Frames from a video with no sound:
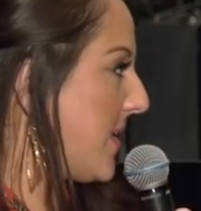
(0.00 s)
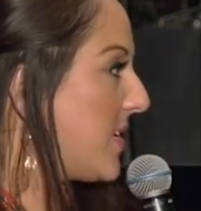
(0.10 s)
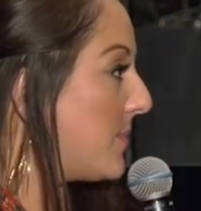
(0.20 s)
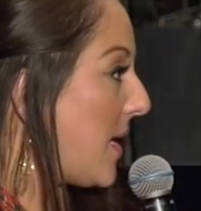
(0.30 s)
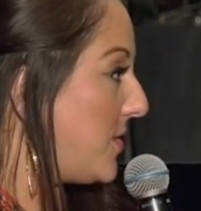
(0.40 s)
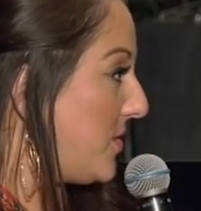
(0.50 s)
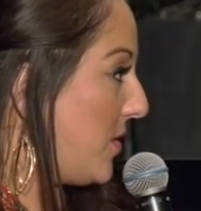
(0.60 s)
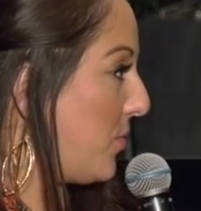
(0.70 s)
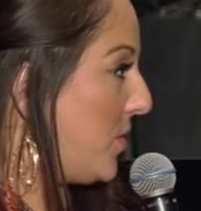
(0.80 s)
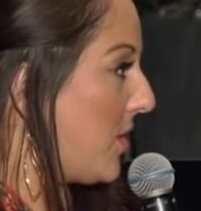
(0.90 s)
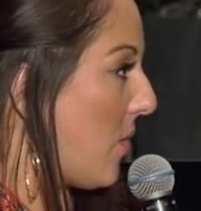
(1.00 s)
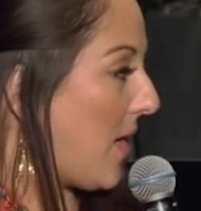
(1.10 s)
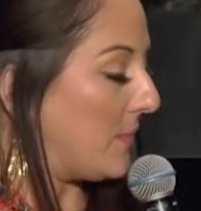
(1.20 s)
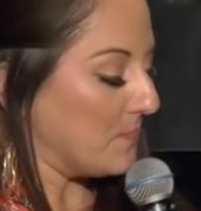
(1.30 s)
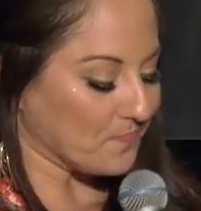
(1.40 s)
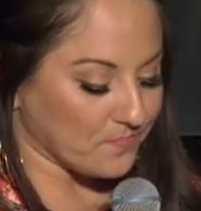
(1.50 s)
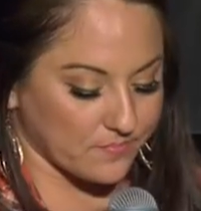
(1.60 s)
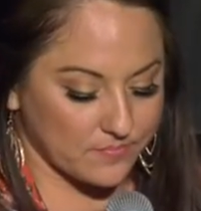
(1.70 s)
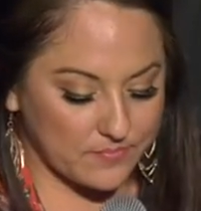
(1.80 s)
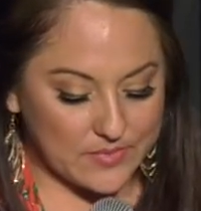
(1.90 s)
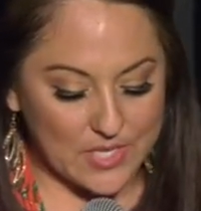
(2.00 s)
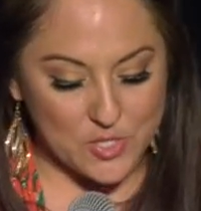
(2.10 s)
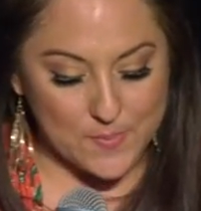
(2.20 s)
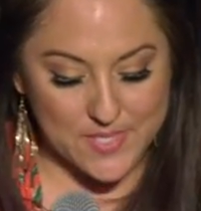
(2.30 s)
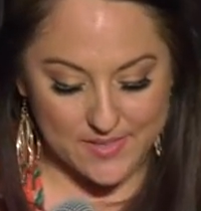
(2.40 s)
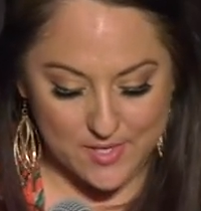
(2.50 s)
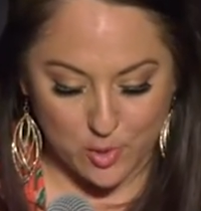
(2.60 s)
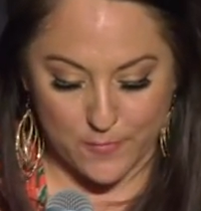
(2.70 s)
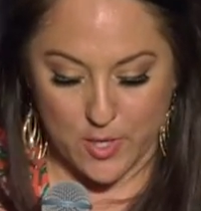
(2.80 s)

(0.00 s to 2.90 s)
and sometimes you do when you go on trips like this,